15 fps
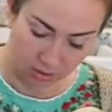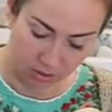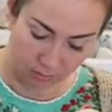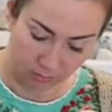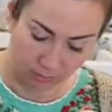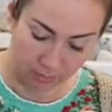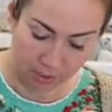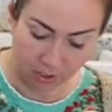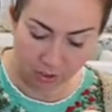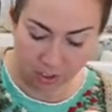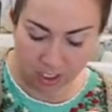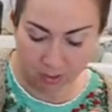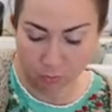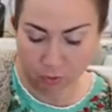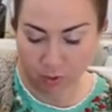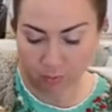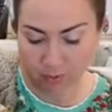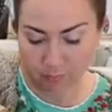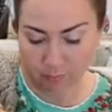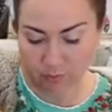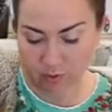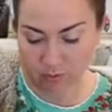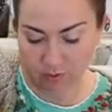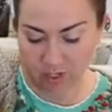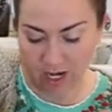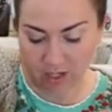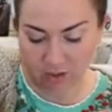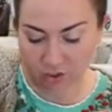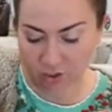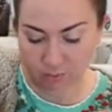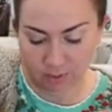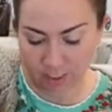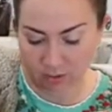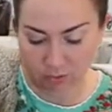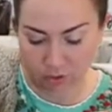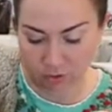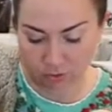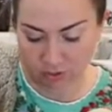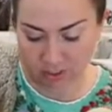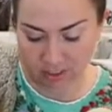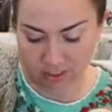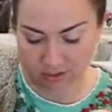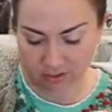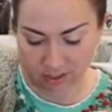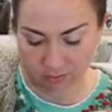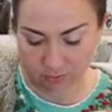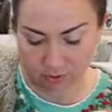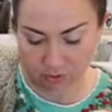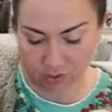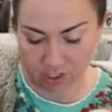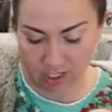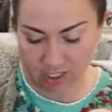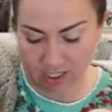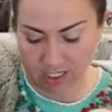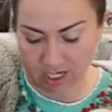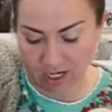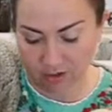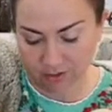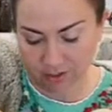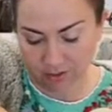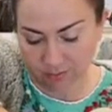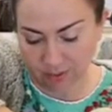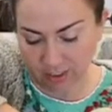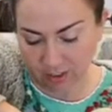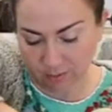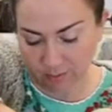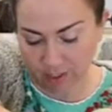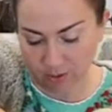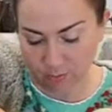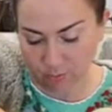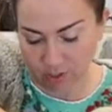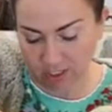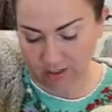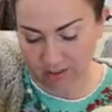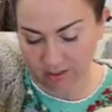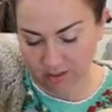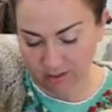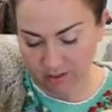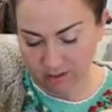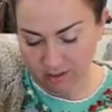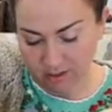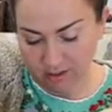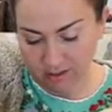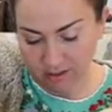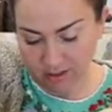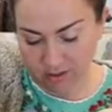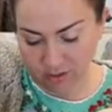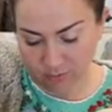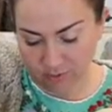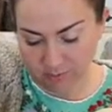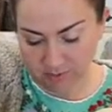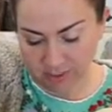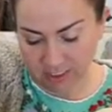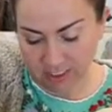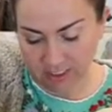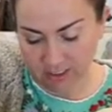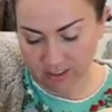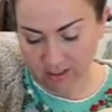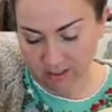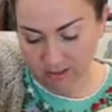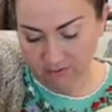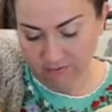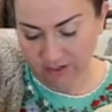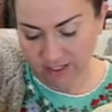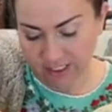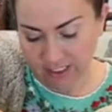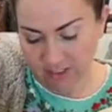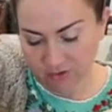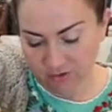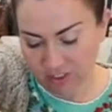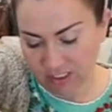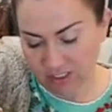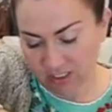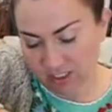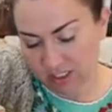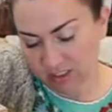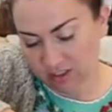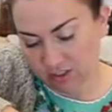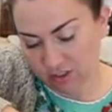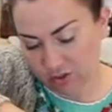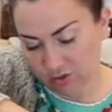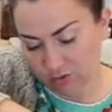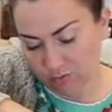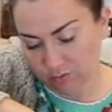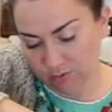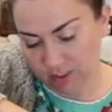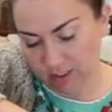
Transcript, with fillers: We've been cooking more. We've had too many groceries, and I was like, we are not eating out this week, no matter what. And so we've been like finding well, interesting things to well, do. I feel like